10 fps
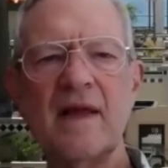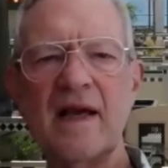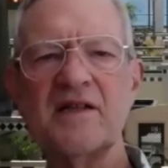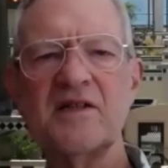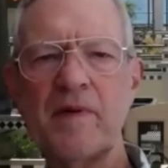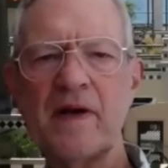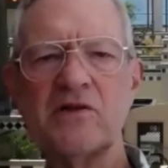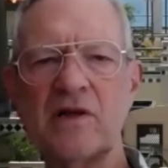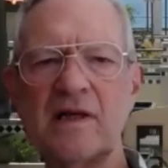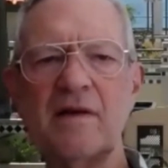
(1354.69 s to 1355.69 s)

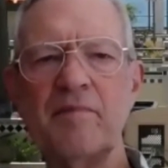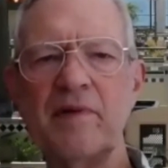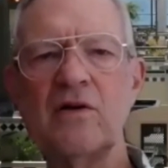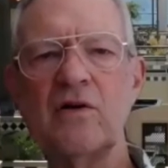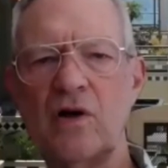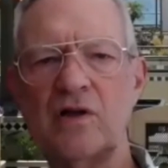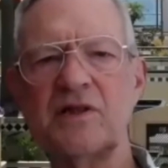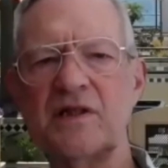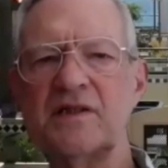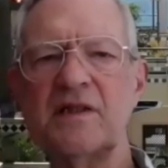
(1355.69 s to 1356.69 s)
Especially be
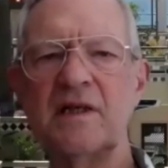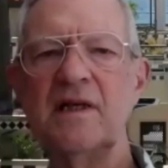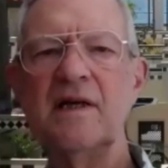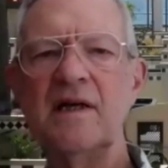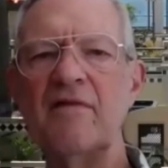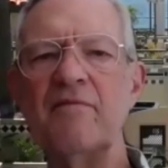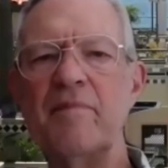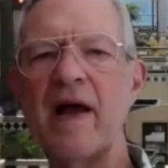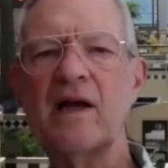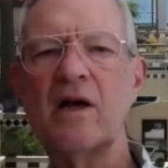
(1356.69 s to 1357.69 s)
cautious of
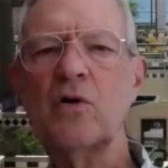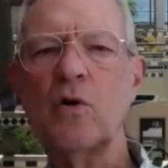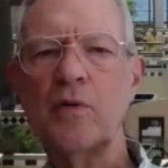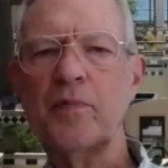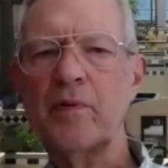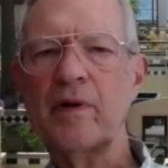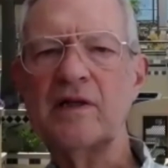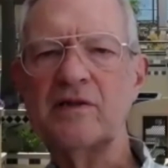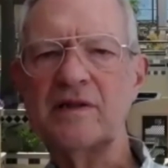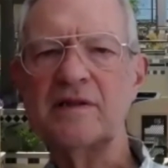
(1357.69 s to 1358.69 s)
mega
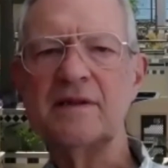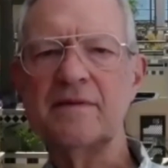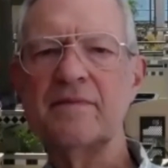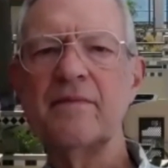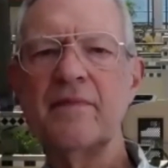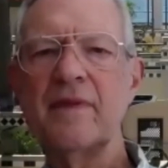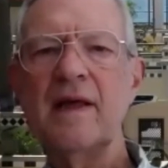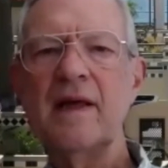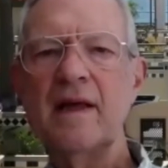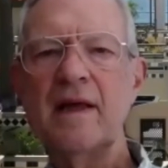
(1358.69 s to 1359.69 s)
corporations.
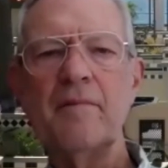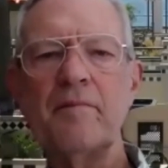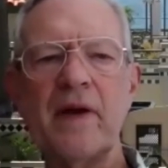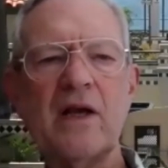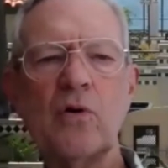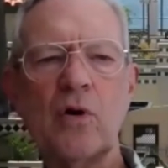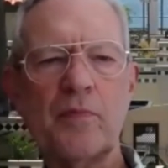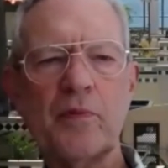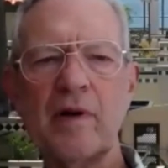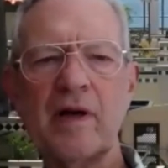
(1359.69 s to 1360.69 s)
In big
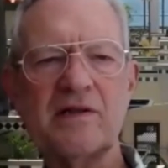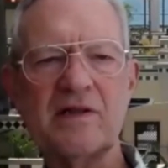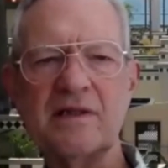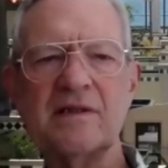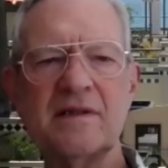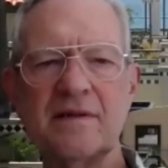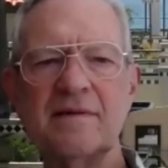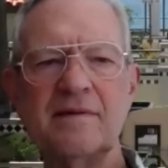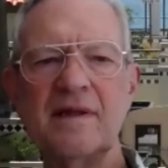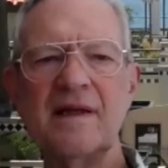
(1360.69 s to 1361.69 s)
corporations,
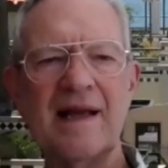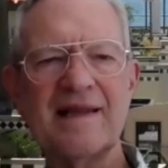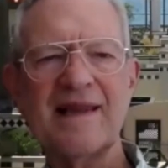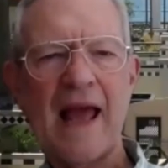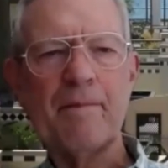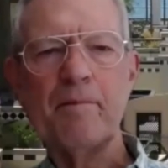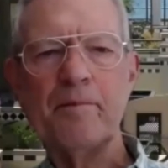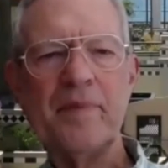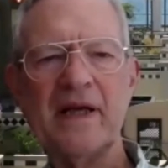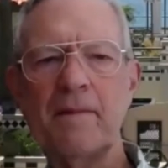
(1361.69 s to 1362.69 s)
like that
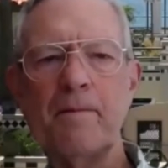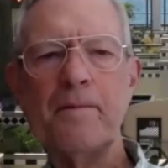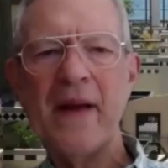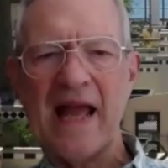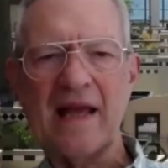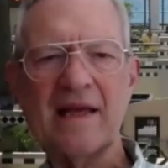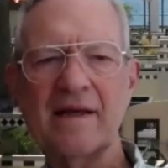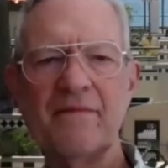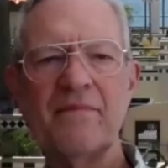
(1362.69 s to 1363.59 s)
big bank,